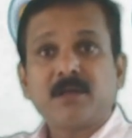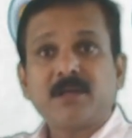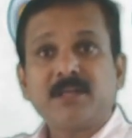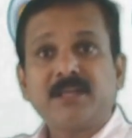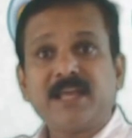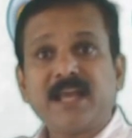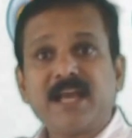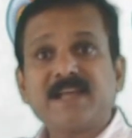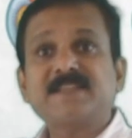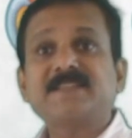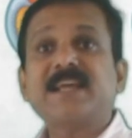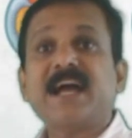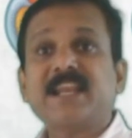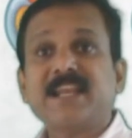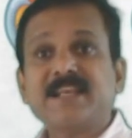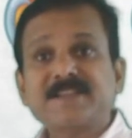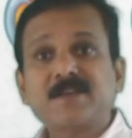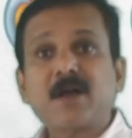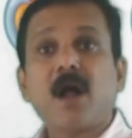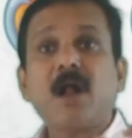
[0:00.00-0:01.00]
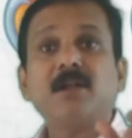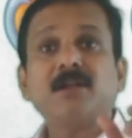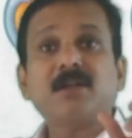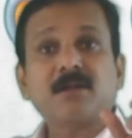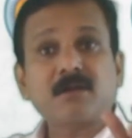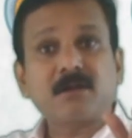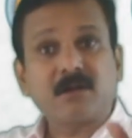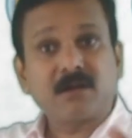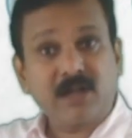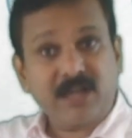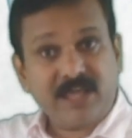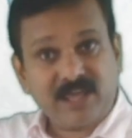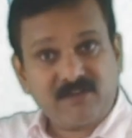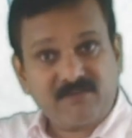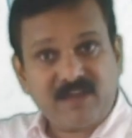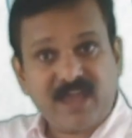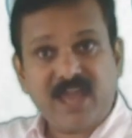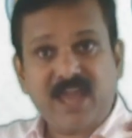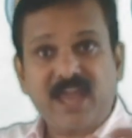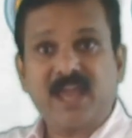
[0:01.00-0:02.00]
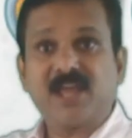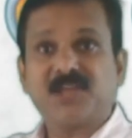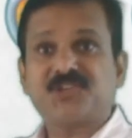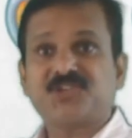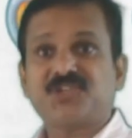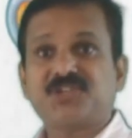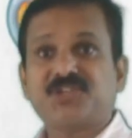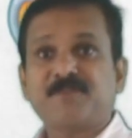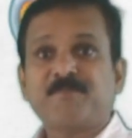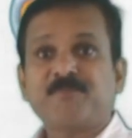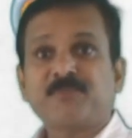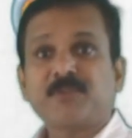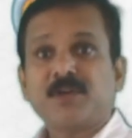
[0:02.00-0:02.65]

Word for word: Yes, that is called cleavage.